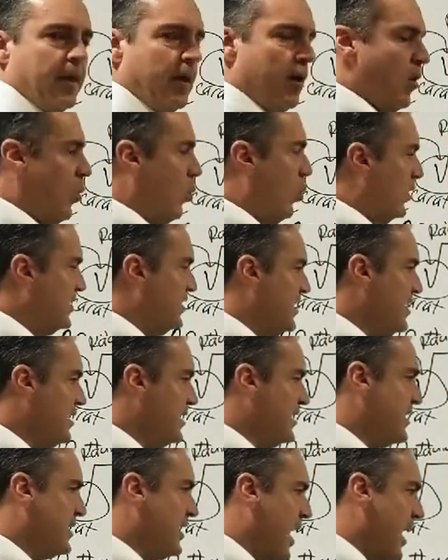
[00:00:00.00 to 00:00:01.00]
what's
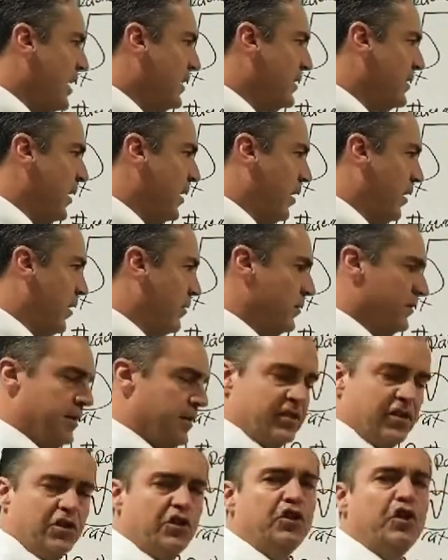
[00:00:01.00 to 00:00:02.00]
inside there is
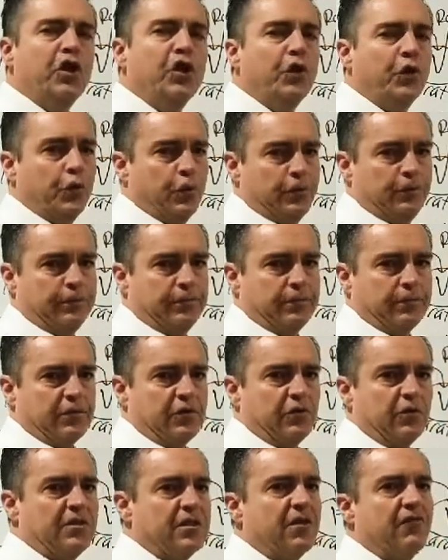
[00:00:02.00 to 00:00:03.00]
a 2. Because we
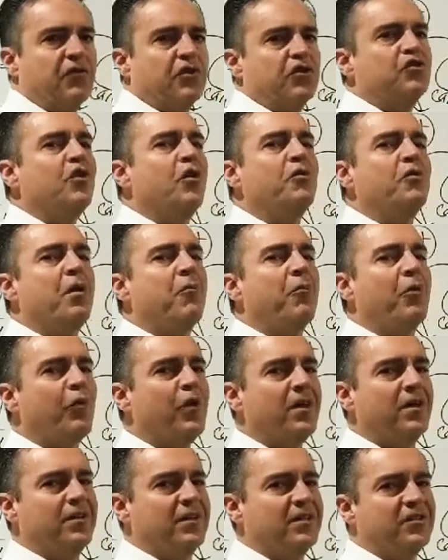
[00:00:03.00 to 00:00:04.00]
said if there's no number written,
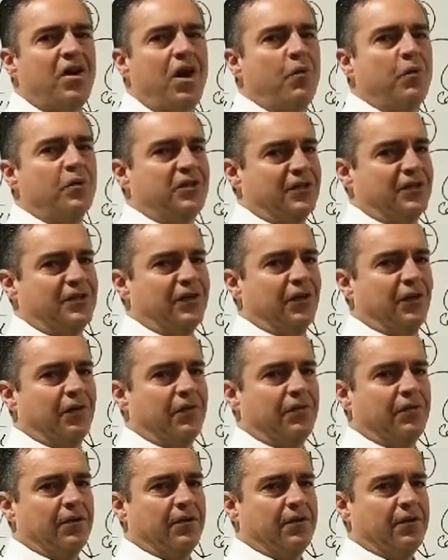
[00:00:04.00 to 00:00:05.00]
it's always a 2.
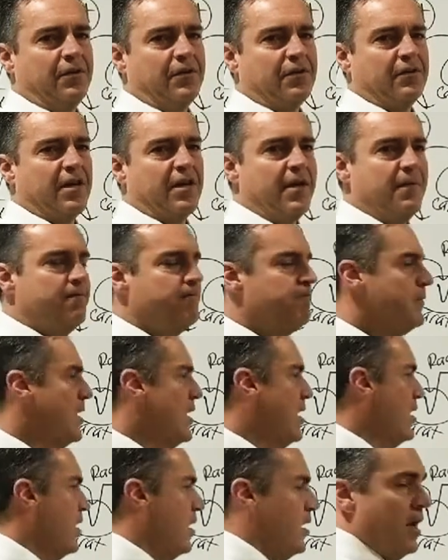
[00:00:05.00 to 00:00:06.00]
Okay?
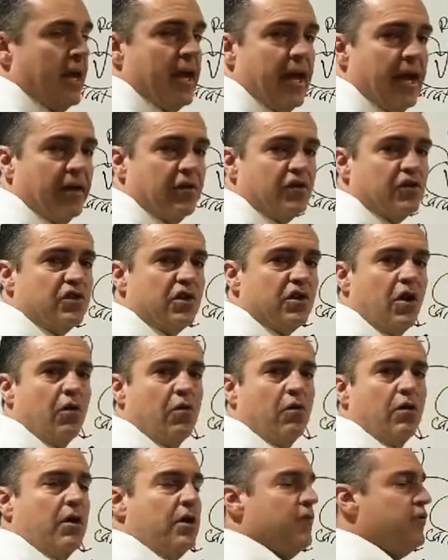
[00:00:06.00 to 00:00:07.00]
And
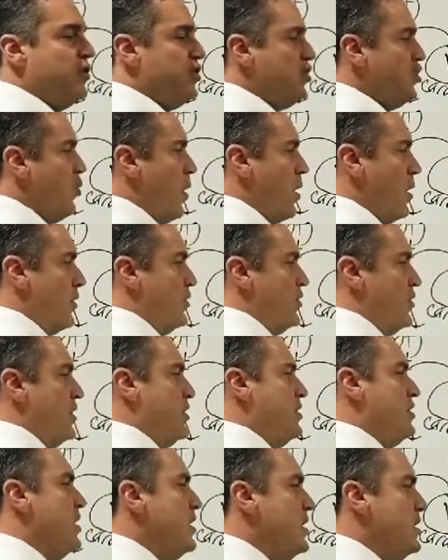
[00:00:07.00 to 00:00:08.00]
so the square root of
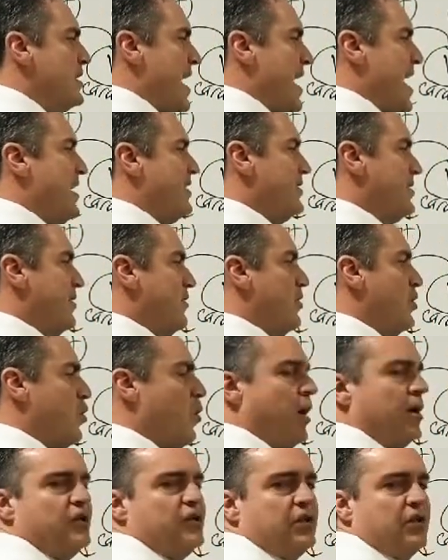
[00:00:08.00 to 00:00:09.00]
16 is asking the
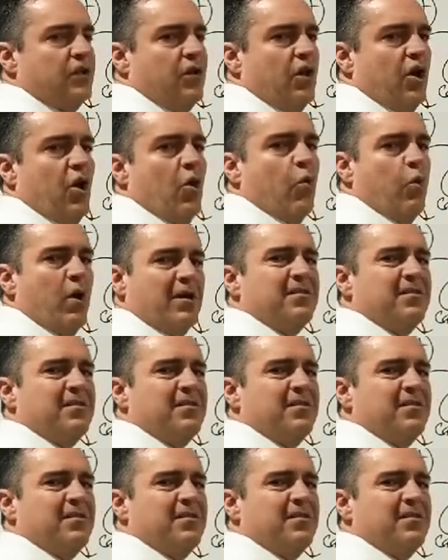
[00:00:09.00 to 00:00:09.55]
question, what